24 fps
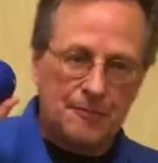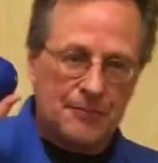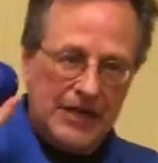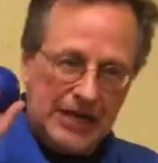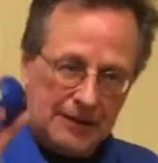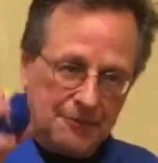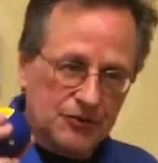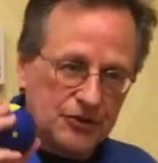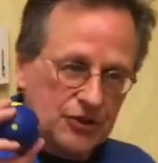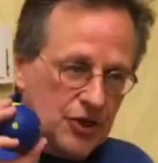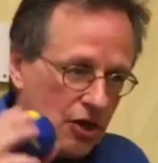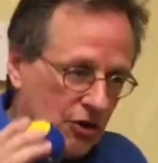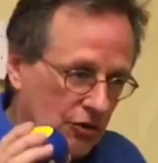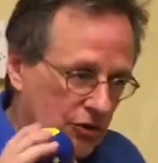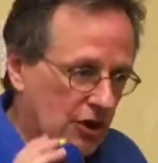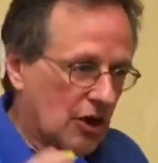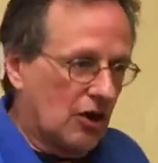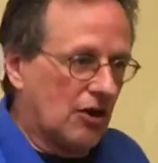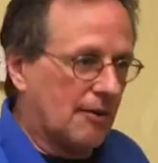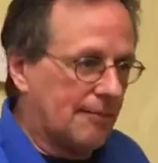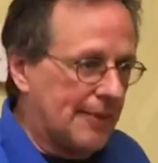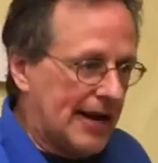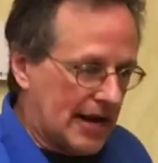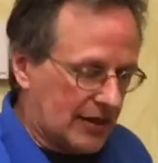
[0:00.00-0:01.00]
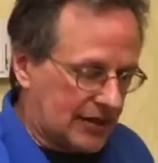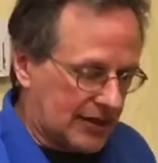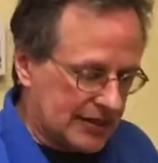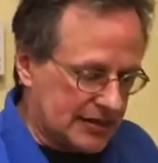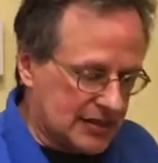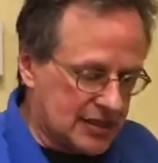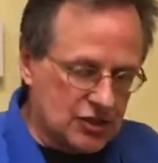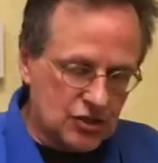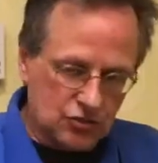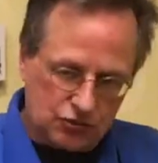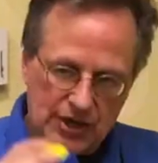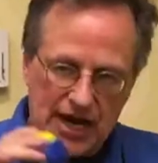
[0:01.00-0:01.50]
people don't know about
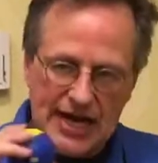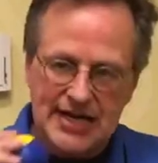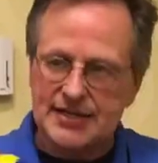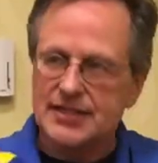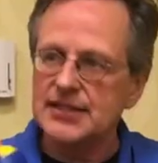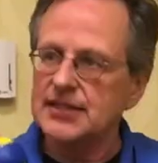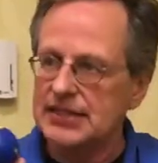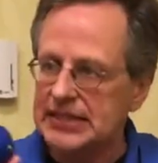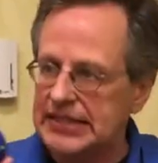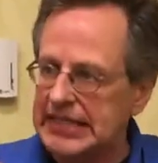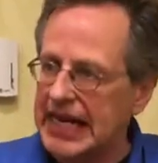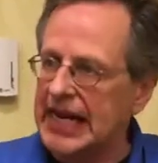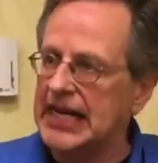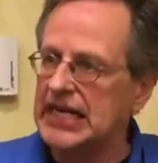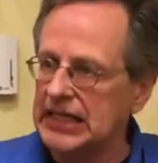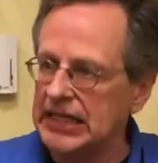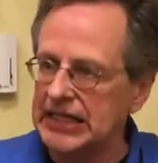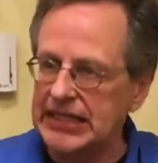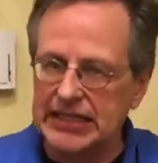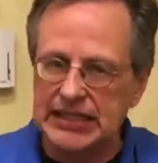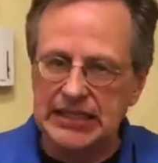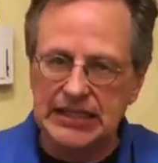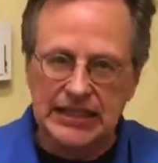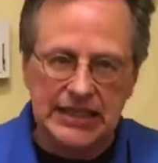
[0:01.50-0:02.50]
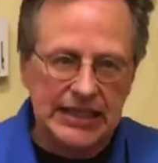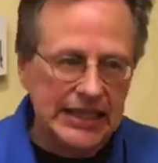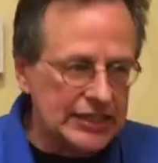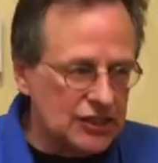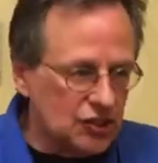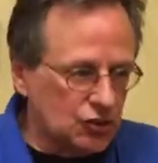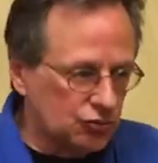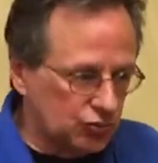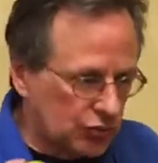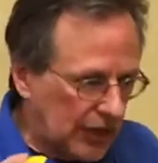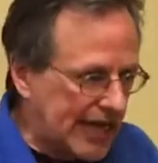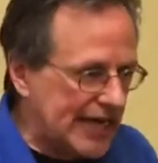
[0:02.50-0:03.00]
this is rice is deadly.
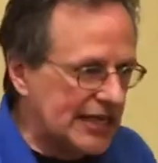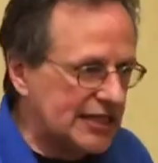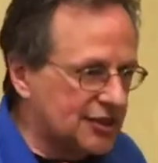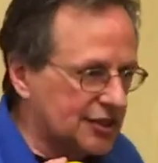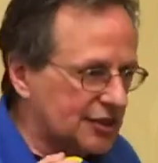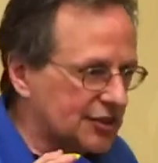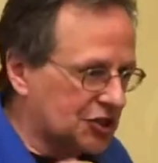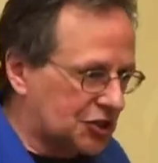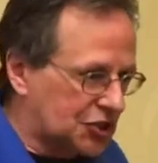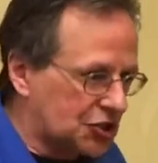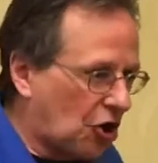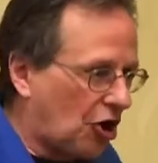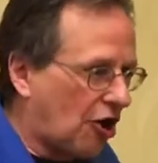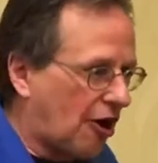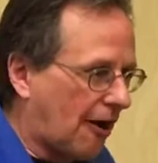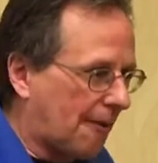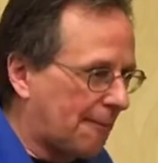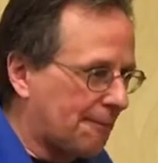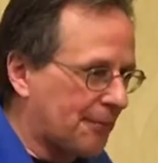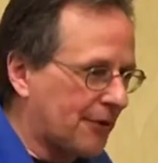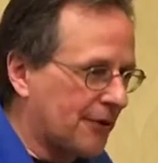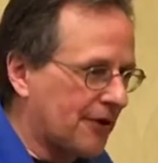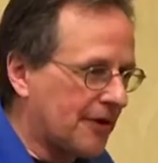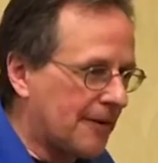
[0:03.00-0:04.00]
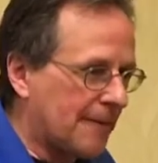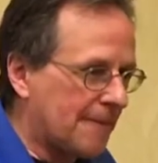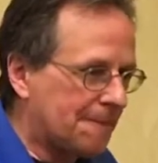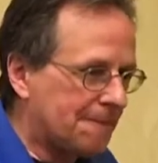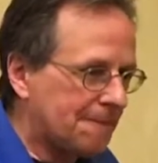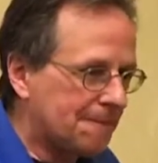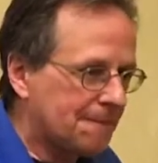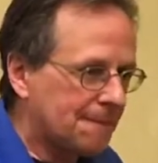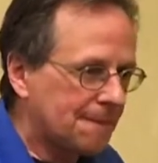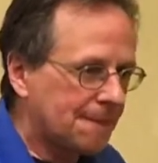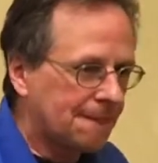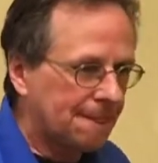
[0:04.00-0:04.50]
It's razor sharp
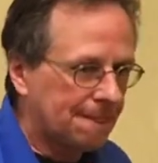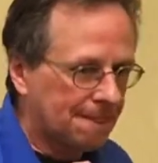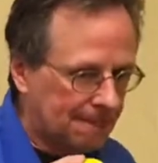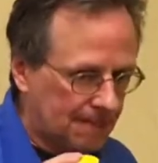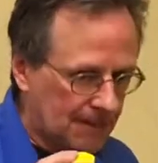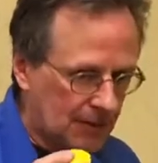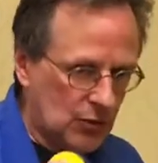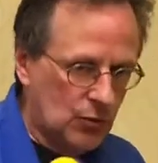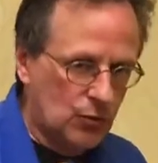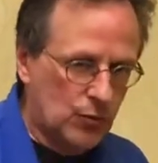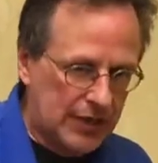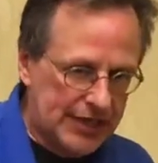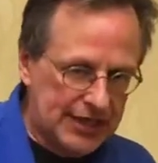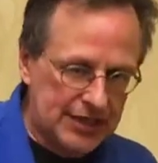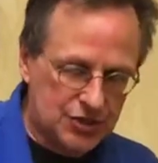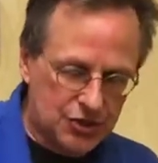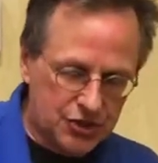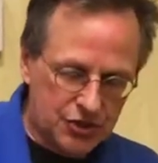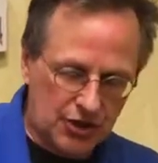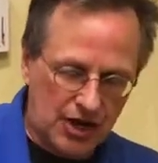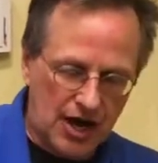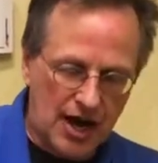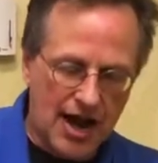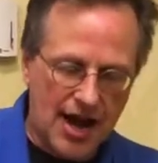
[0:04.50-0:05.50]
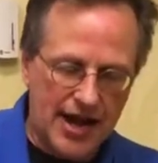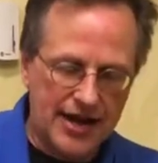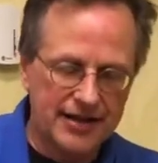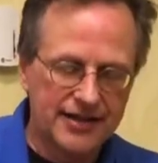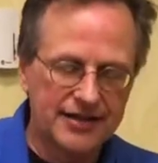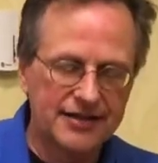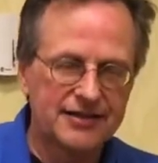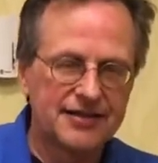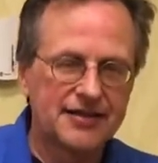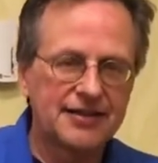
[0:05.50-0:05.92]
when it's dry.